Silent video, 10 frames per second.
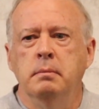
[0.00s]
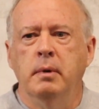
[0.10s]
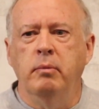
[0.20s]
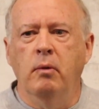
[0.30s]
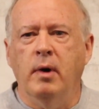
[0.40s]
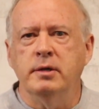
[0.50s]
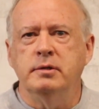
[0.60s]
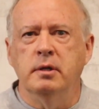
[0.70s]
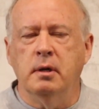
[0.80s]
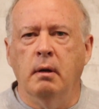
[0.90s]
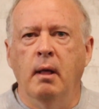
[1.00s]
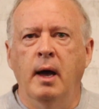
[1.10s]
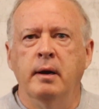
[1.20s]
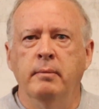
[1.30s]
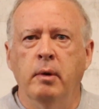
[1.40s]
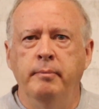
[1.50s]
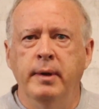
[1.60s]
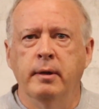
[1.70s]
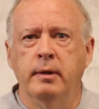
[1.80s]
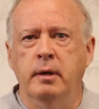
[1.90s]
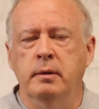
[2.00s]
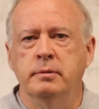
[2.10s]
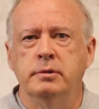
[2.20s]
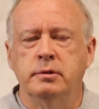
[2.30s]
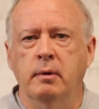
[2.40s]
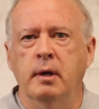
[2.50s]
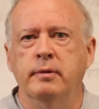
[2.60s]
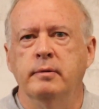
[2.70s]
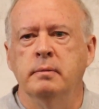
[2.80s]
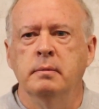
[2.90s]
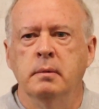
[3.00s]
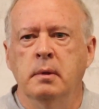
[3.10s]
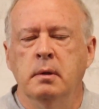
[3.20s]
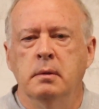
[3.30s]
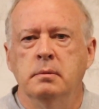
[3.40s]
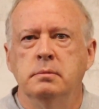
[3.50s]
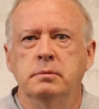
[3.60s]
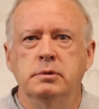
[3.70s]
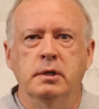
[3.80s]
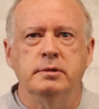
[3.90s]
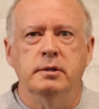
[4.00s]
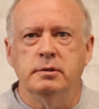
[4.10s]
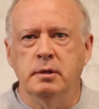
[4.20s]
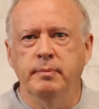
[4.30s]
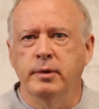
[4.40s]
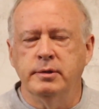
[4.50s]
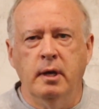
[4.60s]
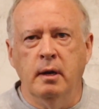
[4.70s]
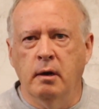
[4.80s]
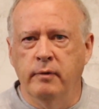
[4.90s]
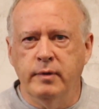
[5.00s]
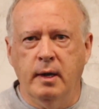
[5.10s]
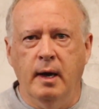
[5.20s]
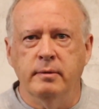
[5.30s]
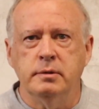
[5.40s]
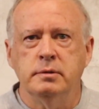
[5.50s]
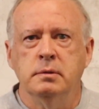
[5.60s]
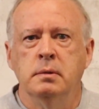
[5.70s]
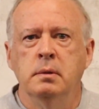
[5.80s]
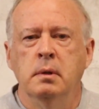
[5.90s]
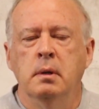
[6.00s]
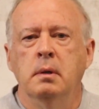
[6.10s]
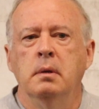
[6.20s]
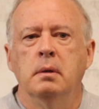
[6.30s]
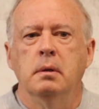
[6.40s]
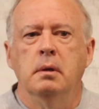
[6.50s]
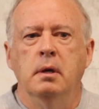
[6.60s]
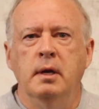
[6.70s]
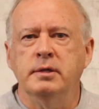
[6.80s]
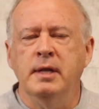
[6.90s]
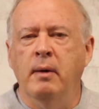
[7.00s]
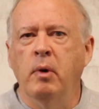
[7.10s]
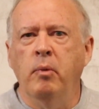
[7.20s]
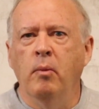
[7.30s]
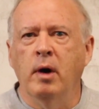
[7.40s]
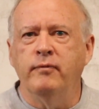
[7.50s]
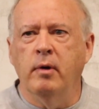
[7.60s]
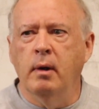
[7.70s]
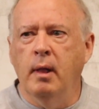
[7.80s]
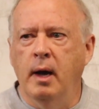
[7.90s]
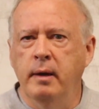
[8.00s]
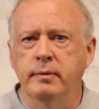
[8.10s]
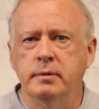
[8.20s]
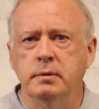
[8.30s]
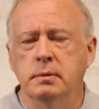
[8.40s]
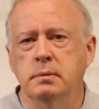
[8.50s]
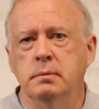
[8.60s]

But we watched the decline of mobility and strength, and just as simple as getting off the couch. And that's not what we want for our lives.